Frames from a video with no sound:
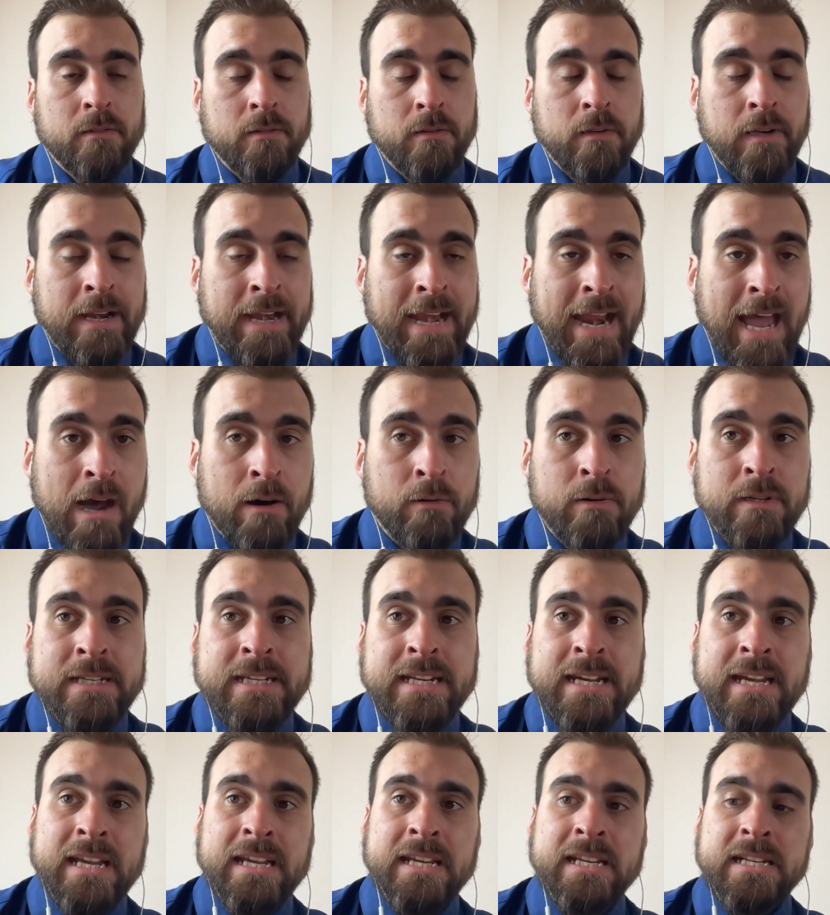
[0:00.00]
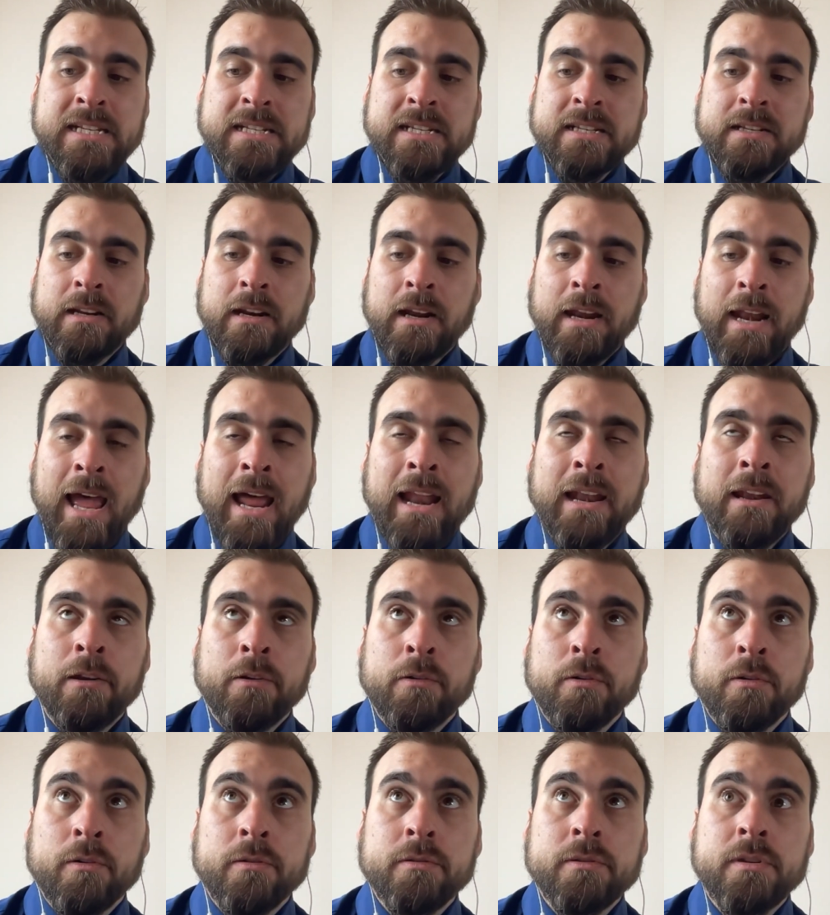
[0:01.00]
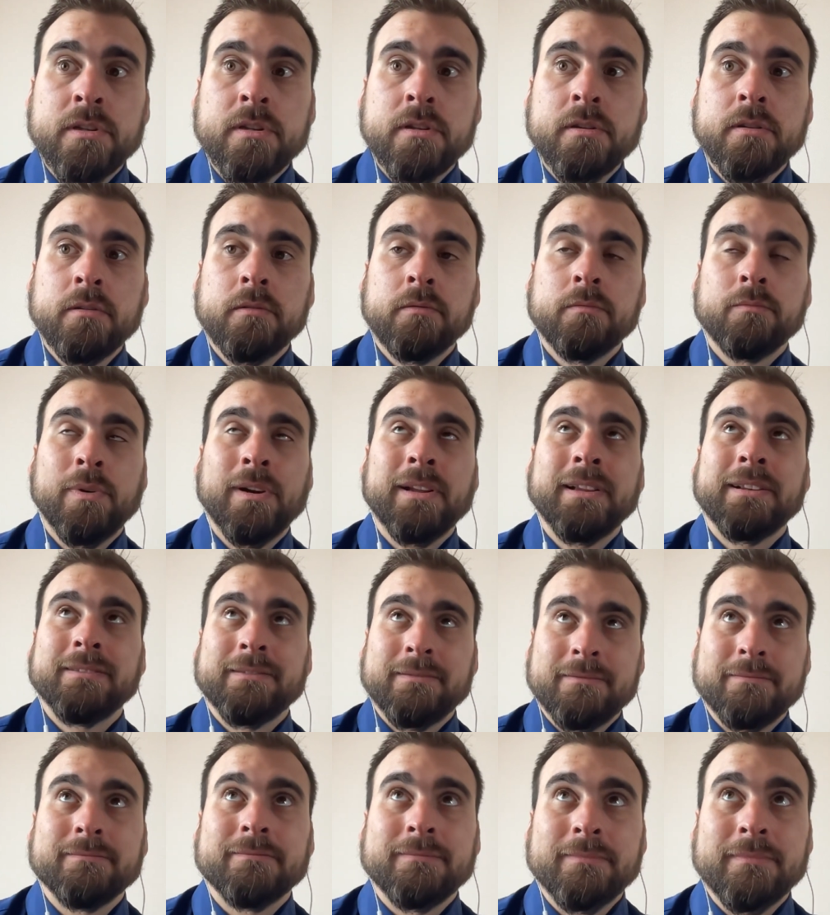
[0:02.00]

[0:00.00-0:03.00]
Nowadays, landlords, well,